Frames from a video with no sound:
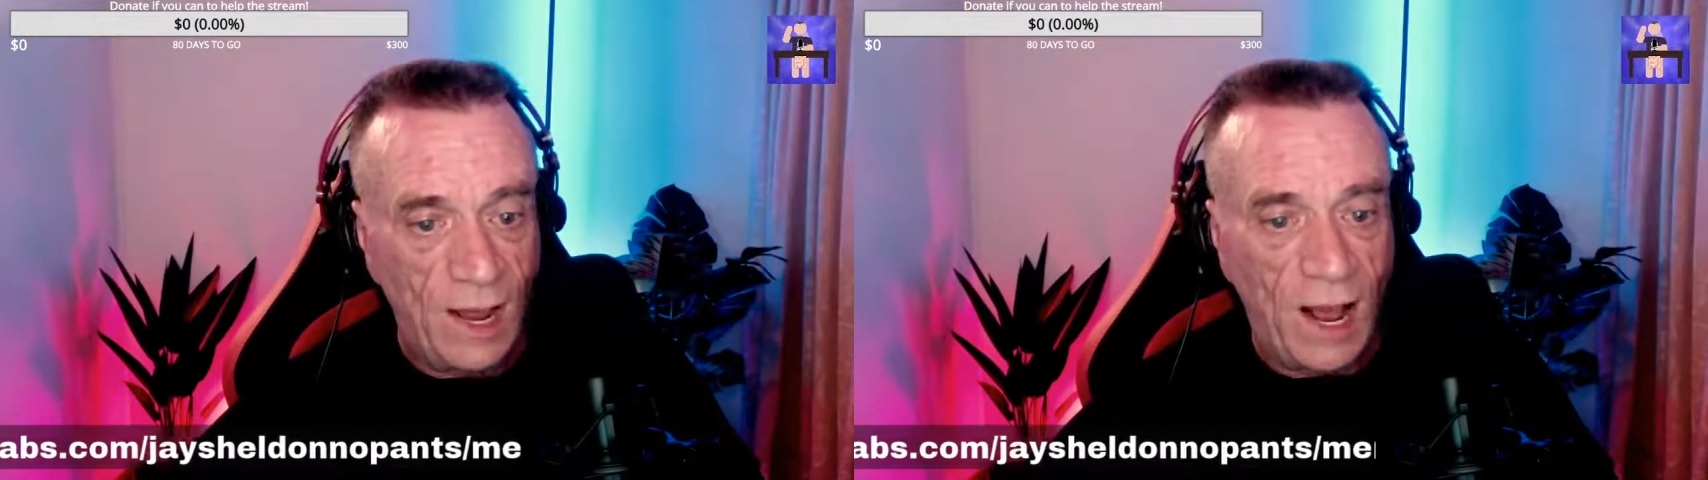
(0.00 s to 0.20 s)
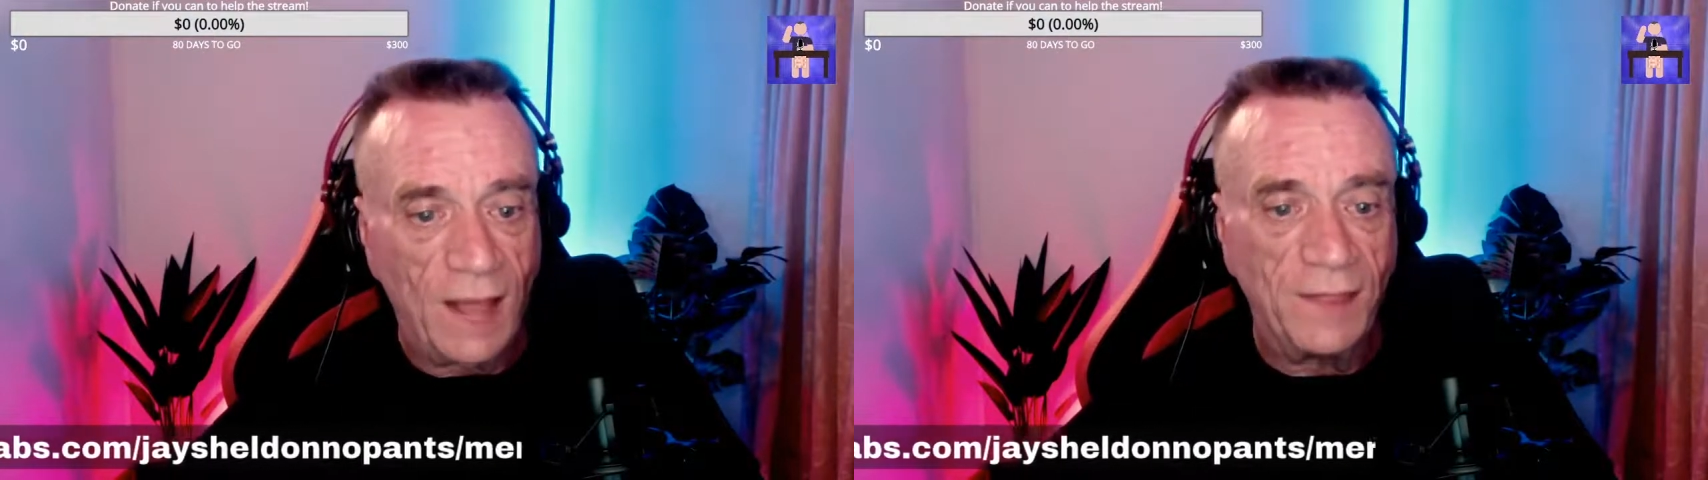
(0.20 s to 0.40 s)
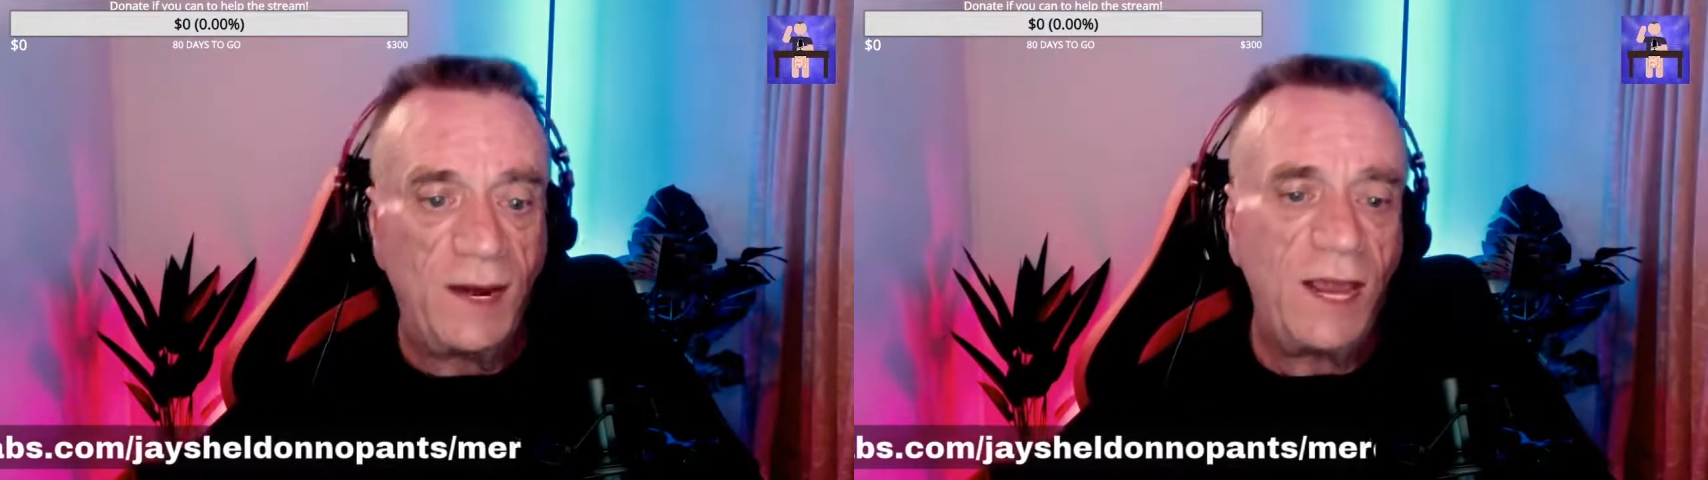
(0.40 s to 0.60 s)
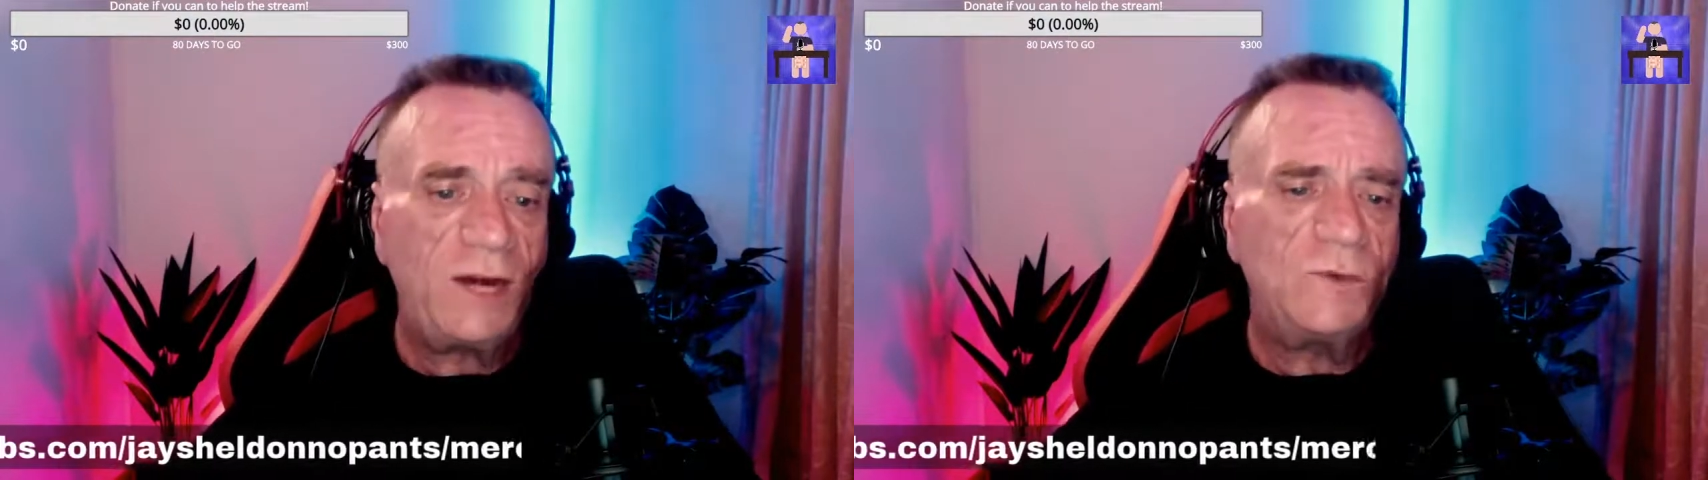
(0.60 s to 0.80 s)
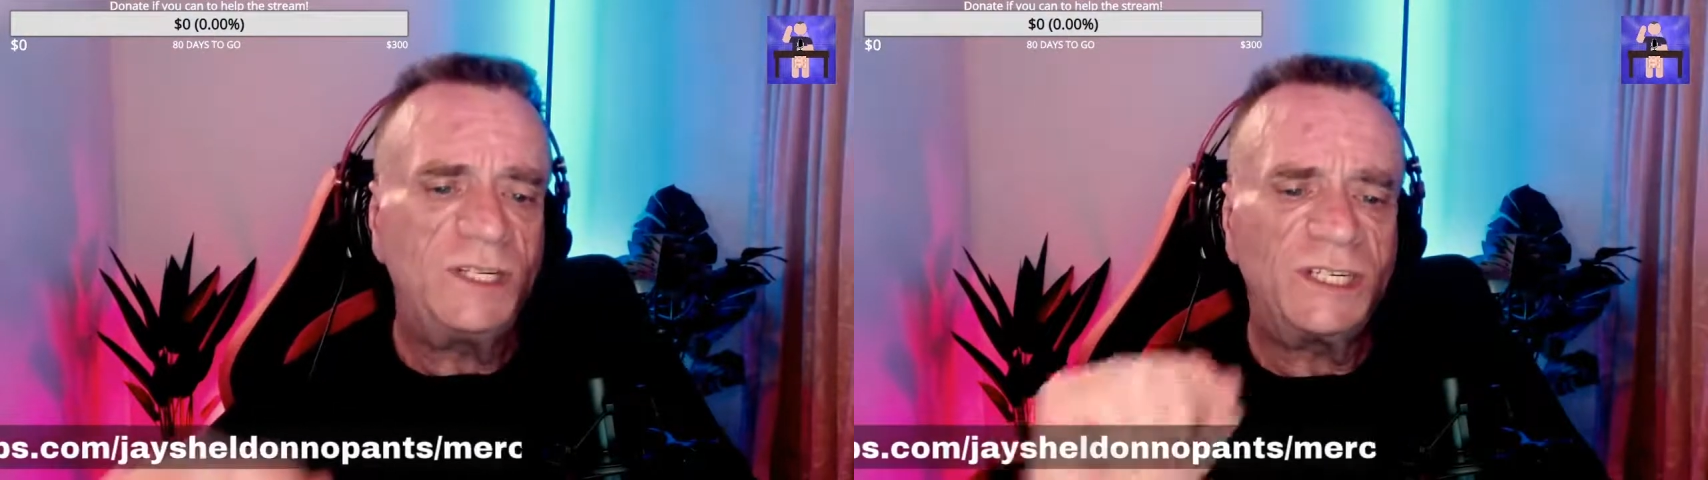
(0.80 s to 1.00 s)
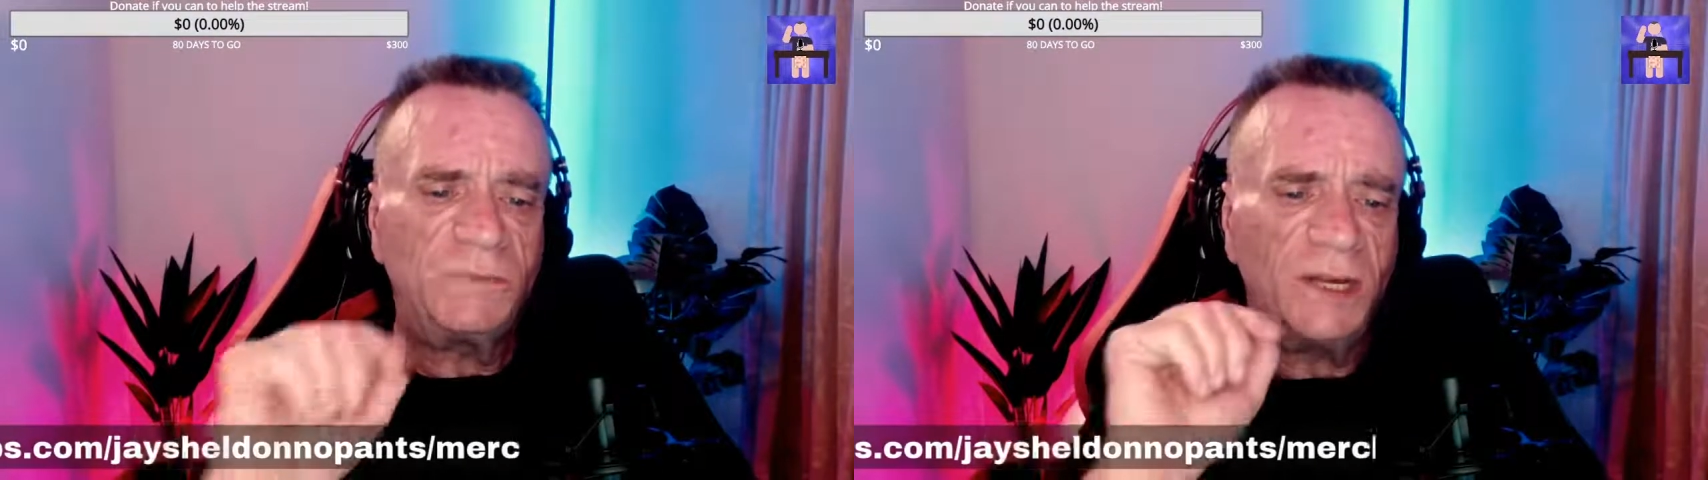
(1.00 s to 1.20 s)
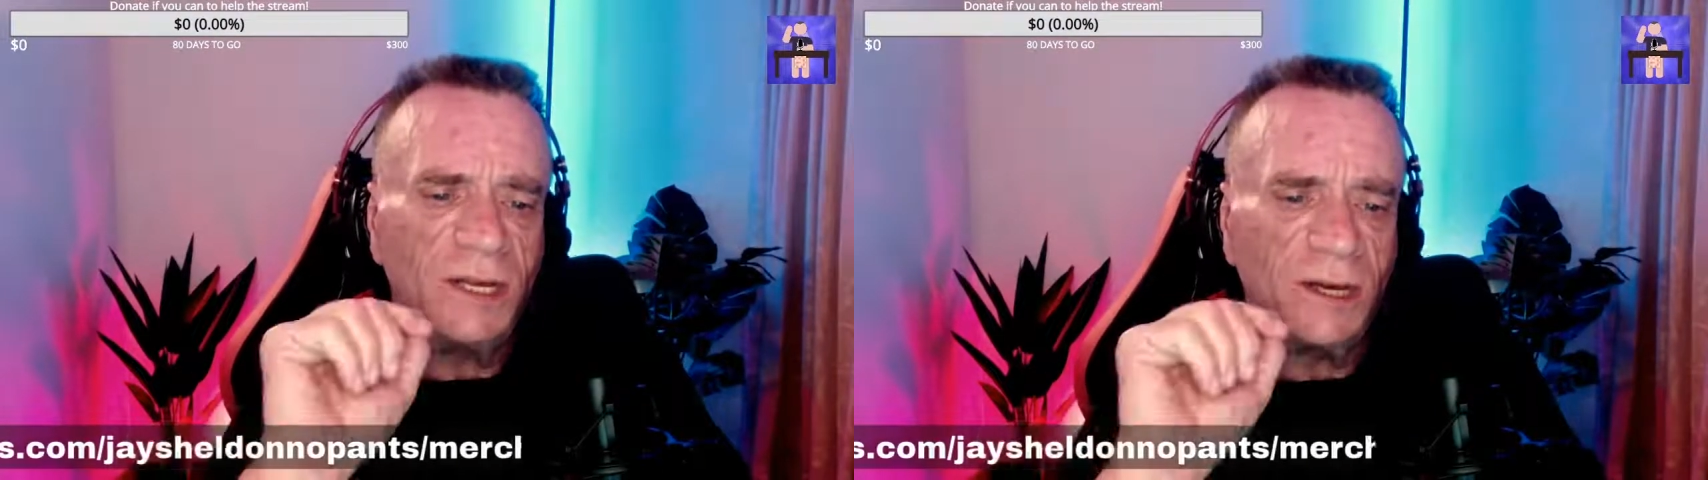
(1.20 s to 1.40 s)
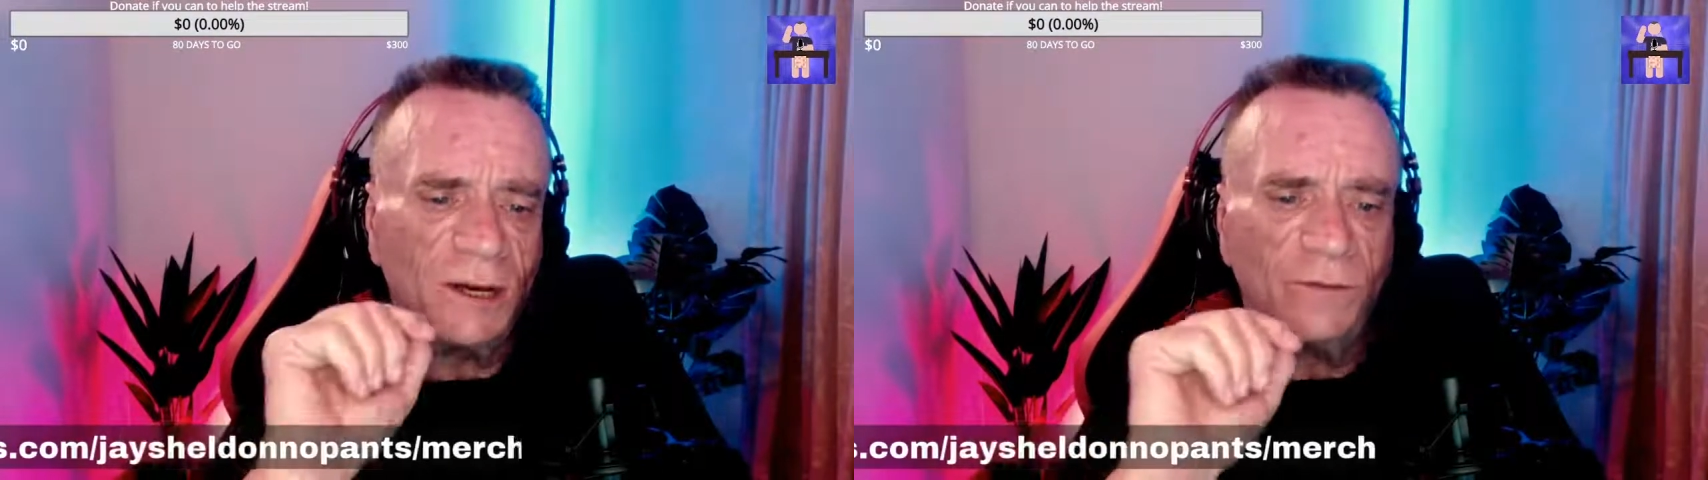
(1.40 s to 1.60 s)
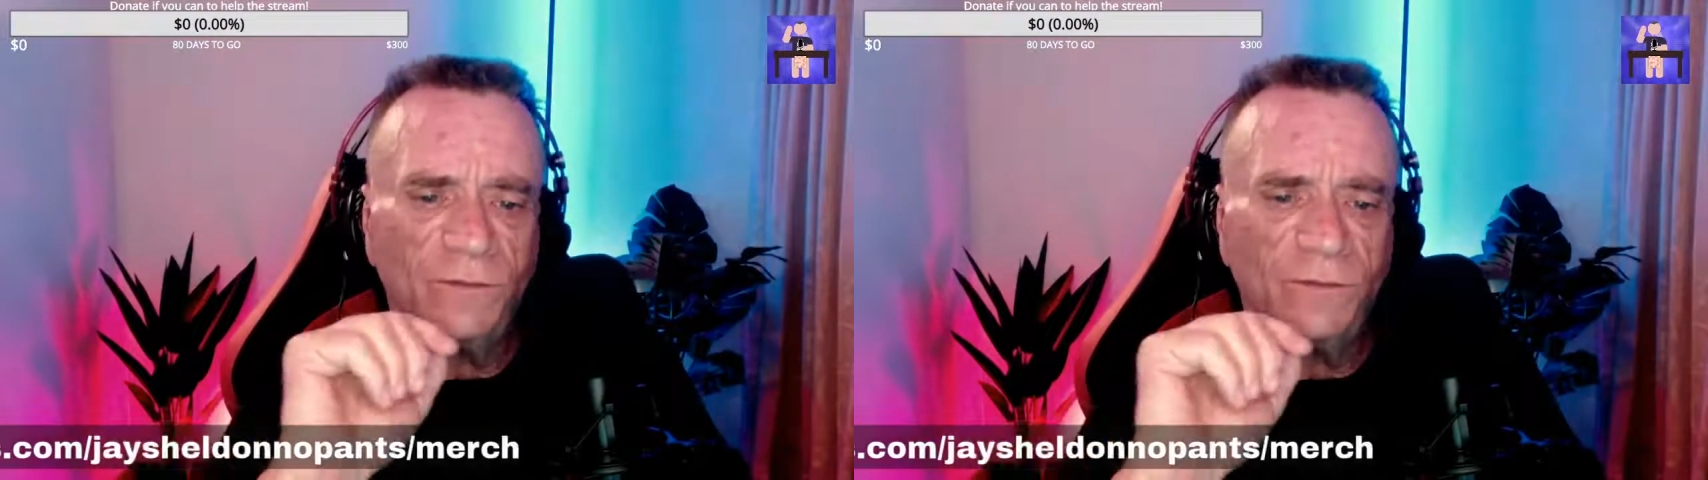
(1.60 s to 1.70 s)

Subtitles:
On the night we speak of,